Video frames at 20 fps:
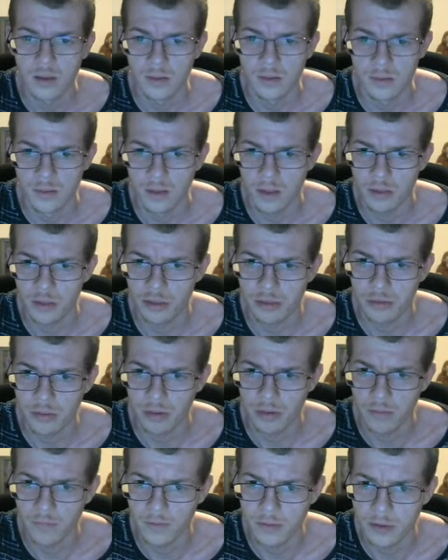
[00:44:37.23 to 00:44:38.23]
Let's look
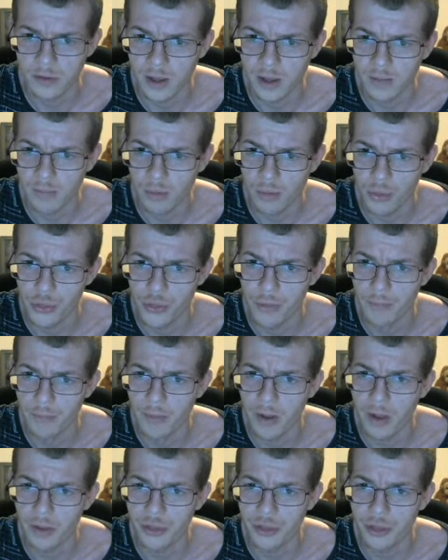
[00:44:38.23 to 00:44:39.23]
at the table. So
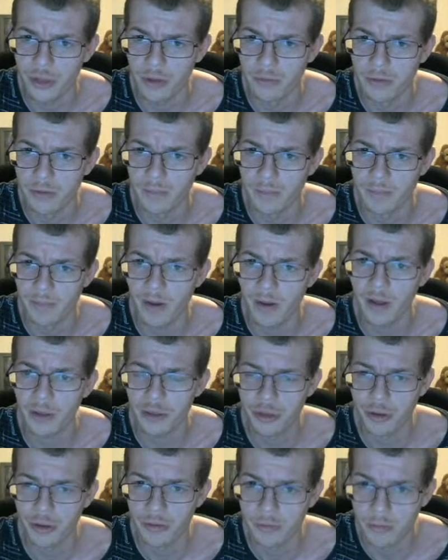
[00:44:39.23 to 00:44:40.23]
Barcelona
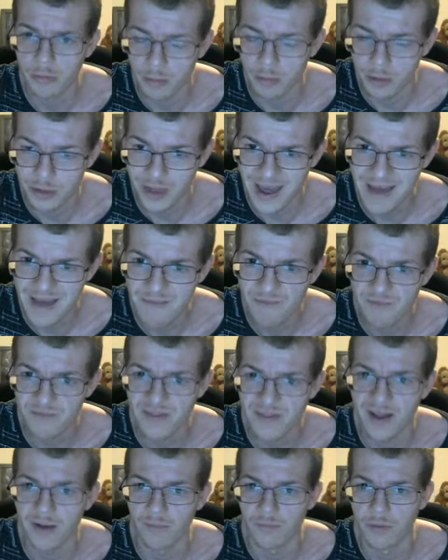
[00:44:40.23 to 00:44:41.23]
are 10th
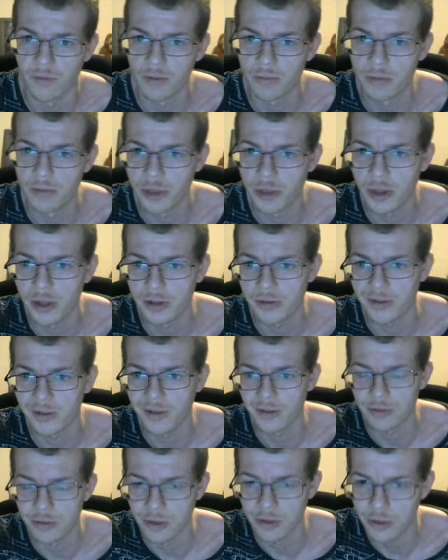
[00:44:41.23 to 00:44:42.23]
now. They've slid
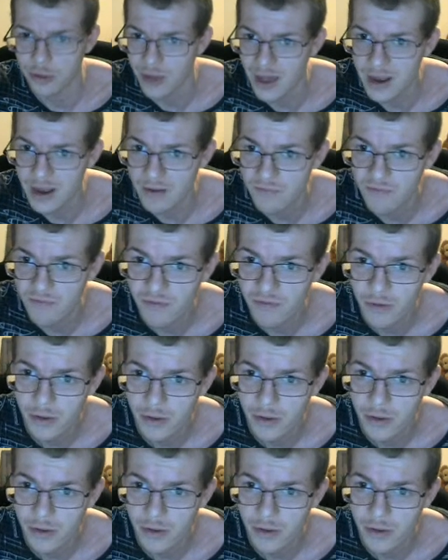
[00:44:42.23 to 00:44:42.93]
into 10th.